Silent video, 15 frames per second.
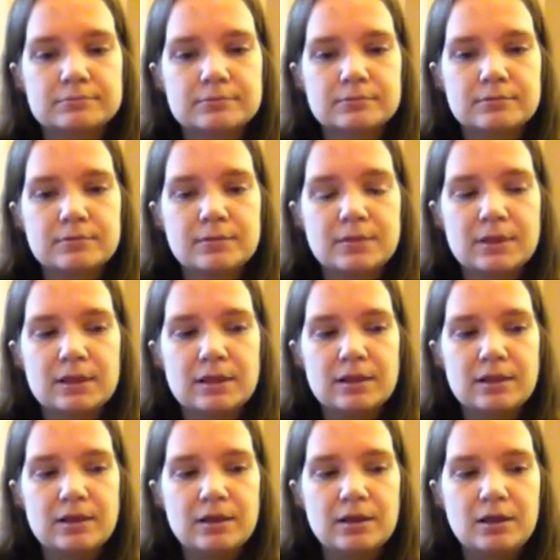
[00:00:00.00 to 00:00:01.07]

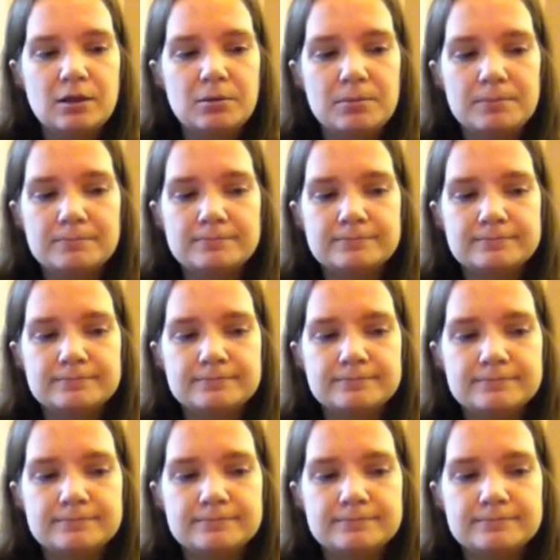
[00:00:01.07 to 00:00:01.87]
[no speech]